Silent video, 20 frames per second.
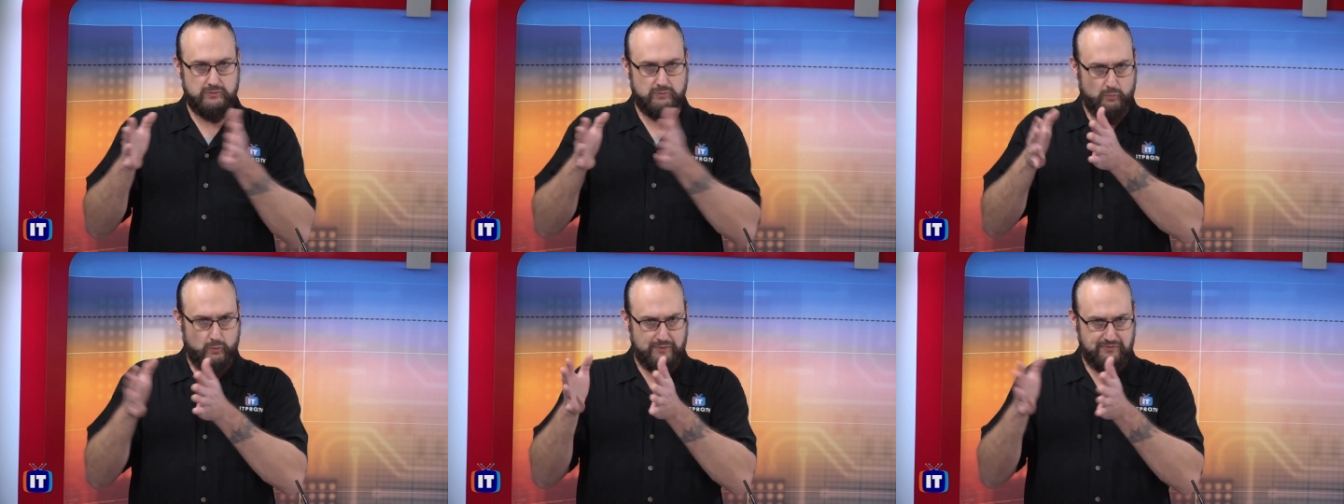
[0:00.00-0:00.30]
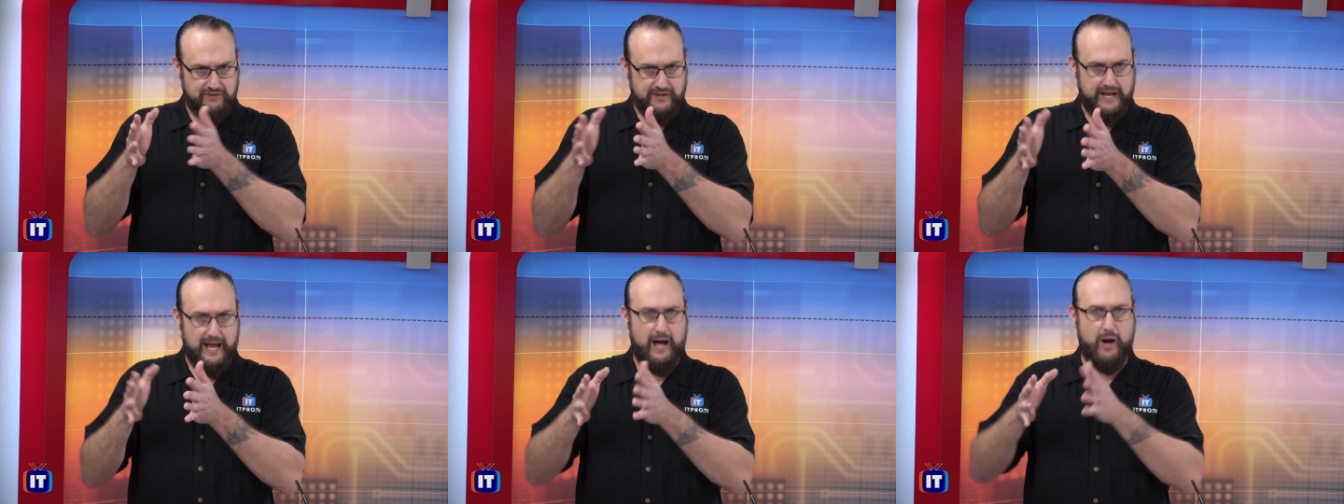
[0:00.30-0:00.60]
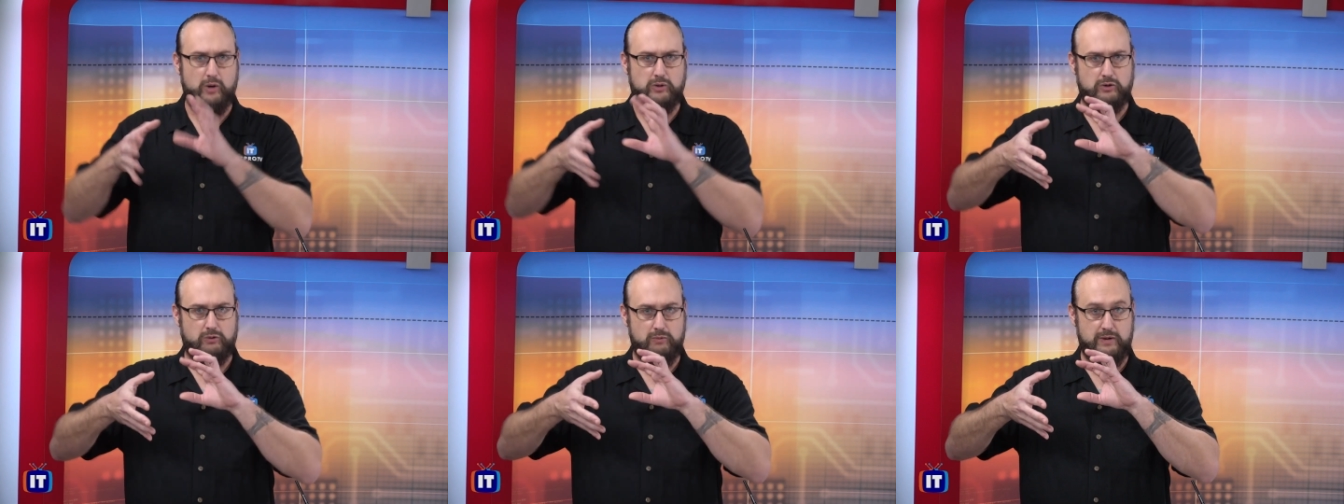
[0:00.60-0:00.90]
with the
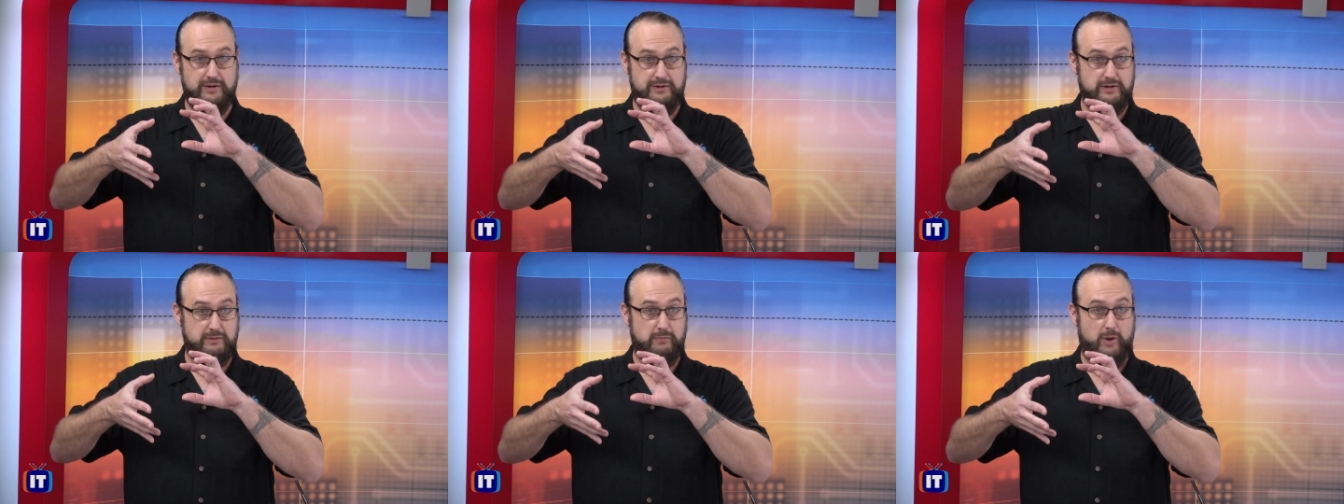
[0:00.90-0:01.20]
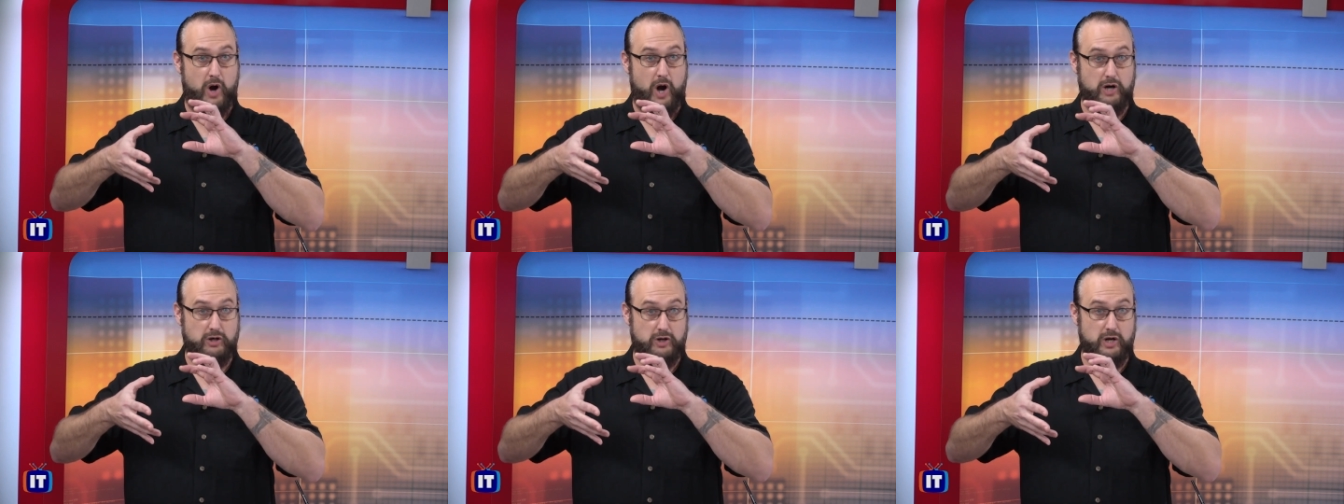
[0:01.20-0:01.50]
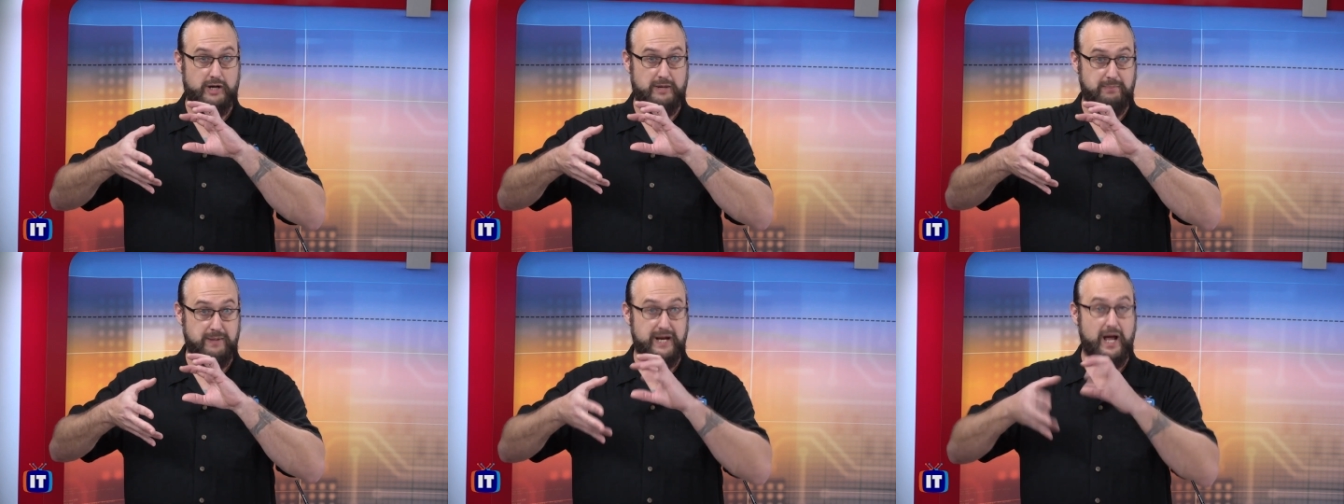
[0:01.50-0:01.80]
algorithm are
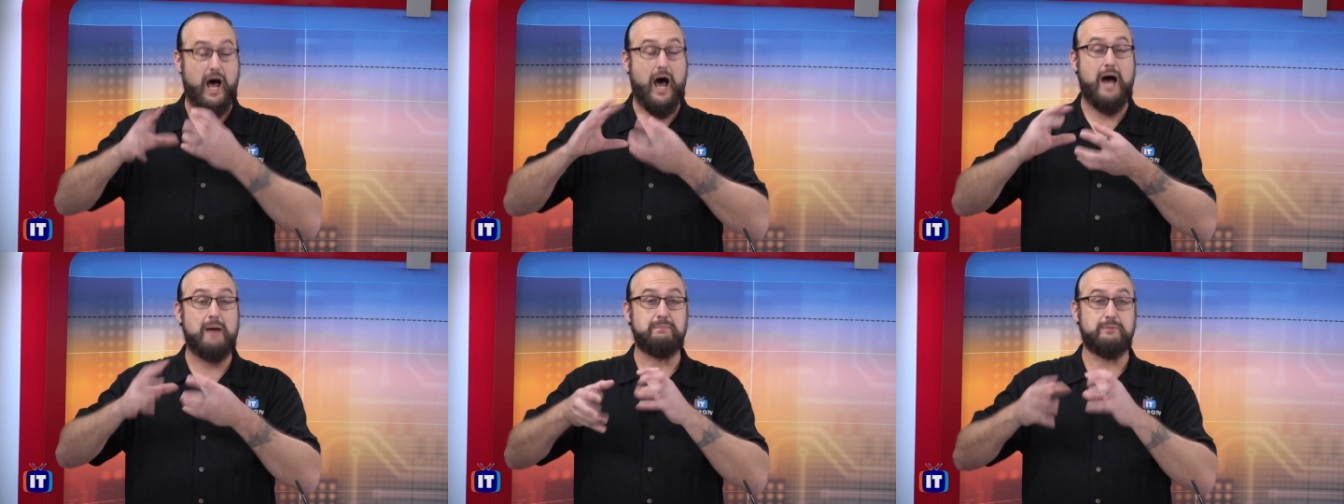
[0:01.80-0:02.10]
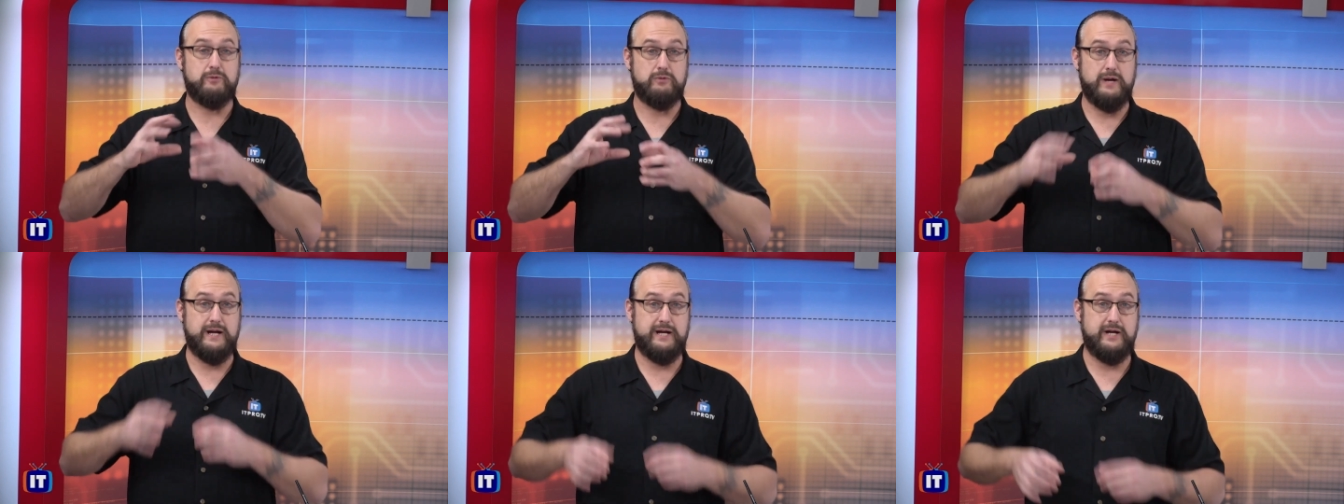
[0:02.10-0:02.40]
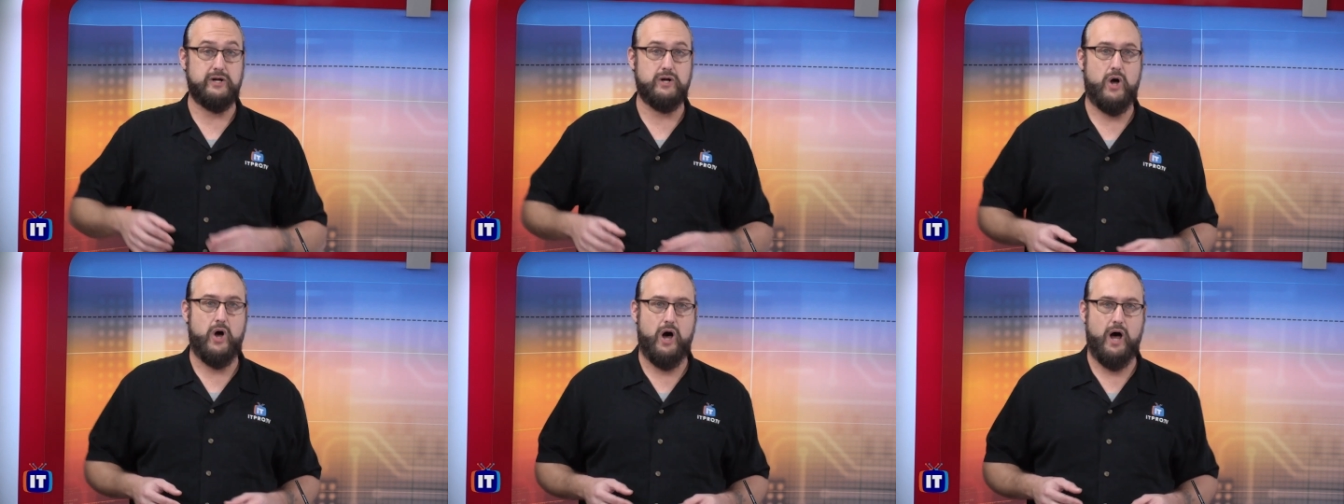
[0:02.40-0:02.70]
going to be
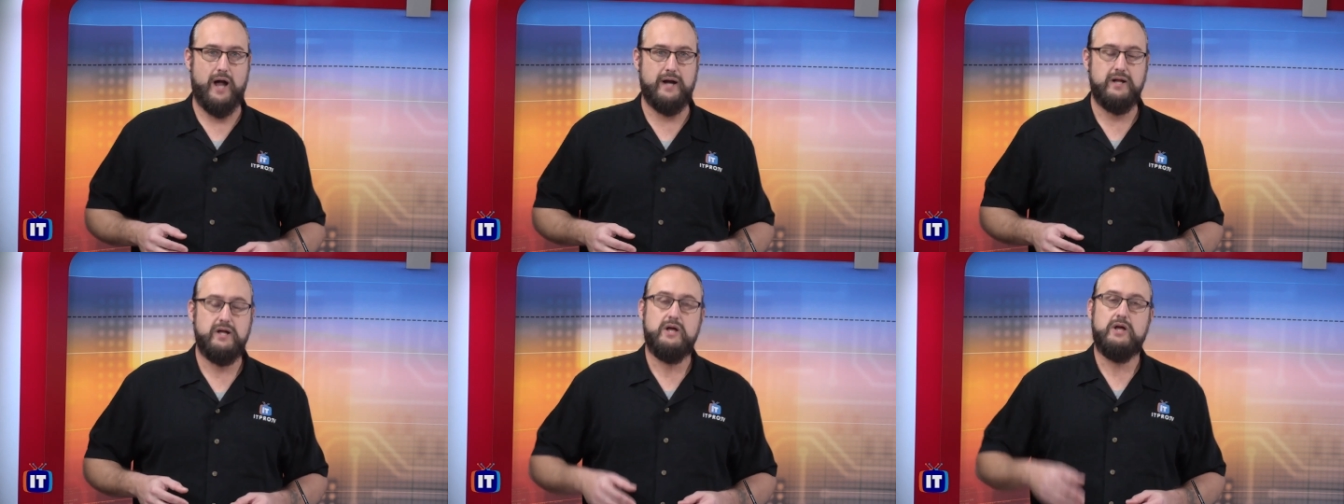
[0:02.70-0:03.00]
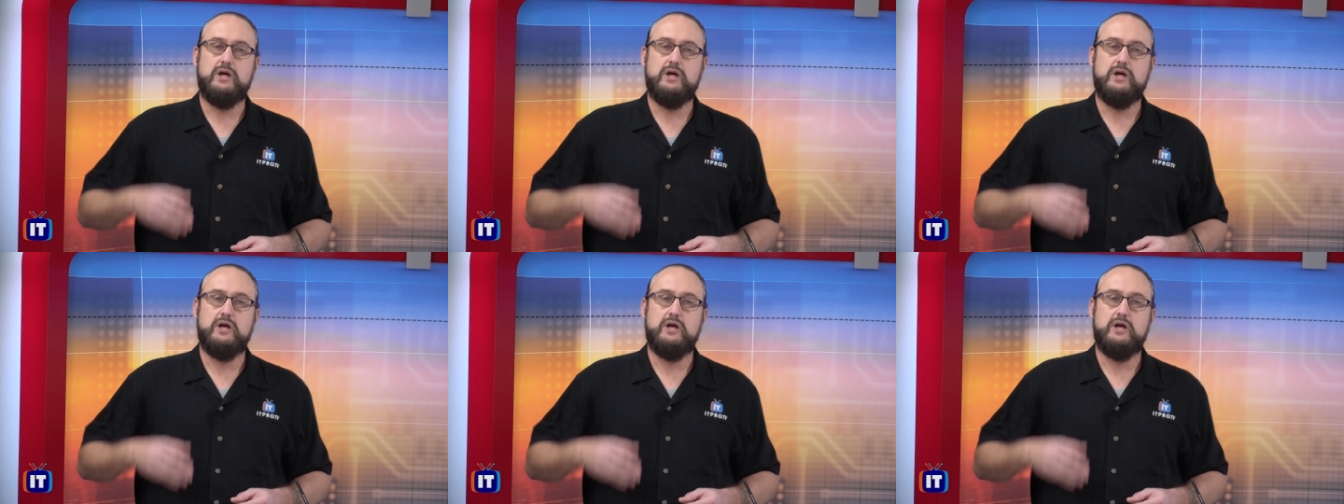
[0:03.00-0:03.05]
operated on.